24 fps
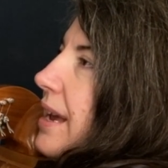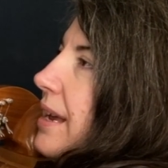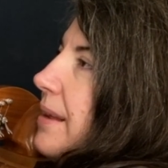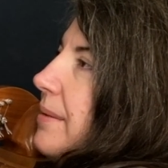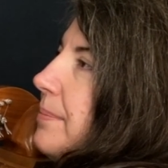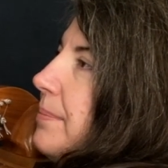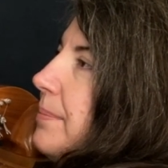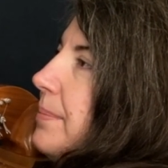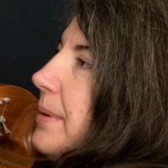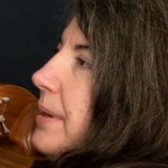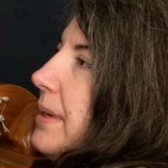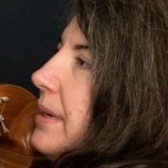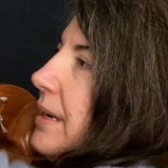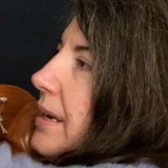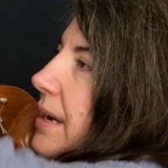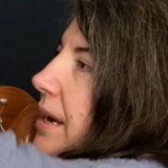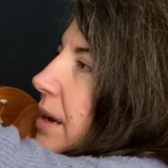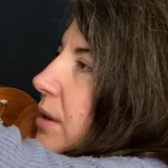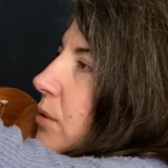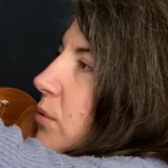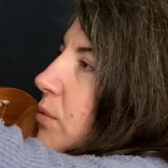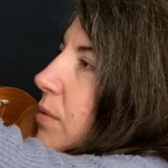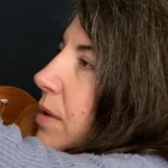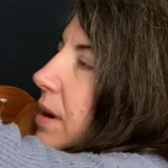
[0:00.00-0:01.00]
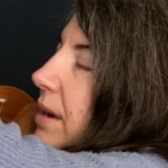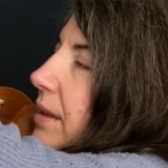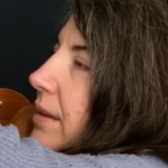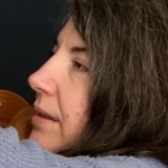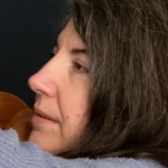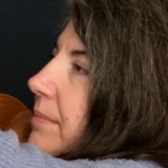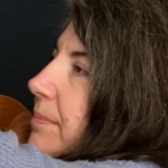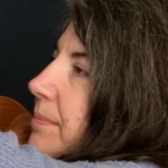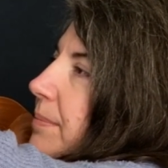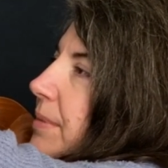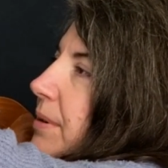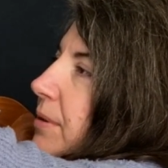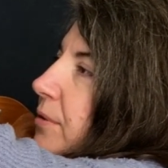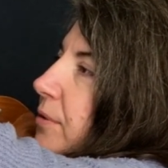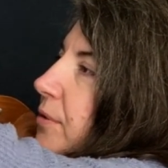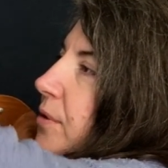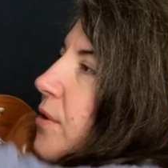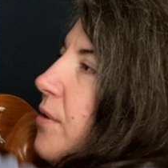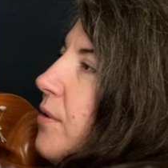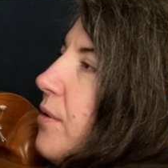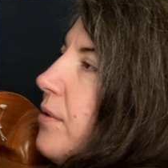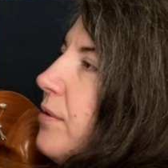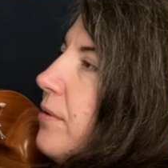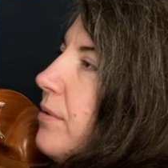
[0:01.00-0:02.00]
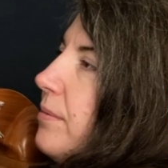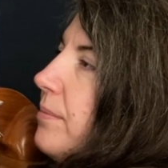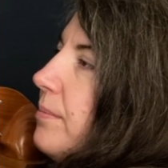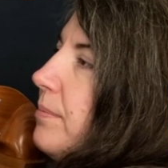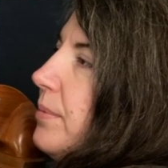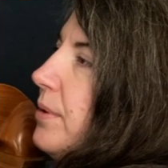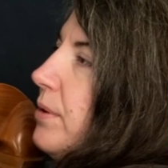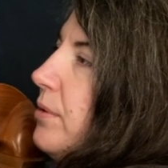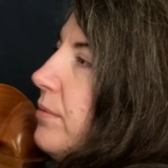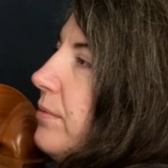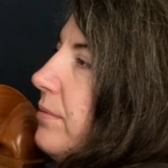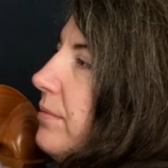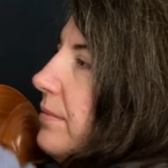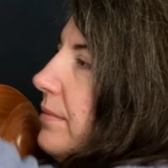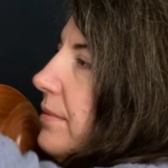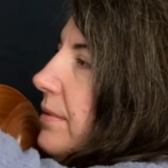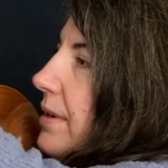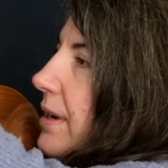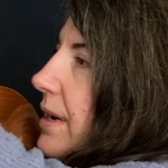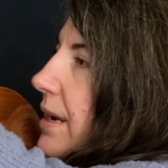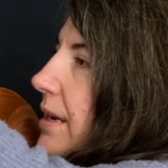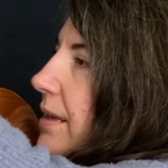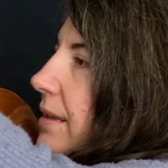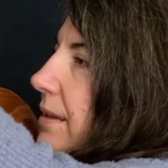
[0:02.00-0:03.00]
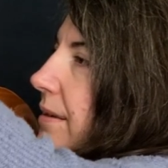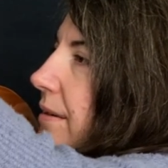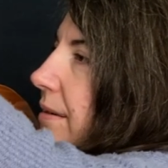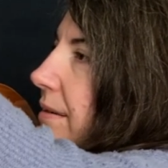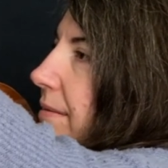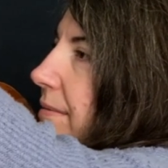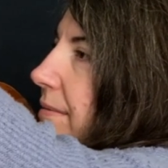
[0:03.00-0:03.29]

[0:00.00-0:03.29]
and B, and one before blue. And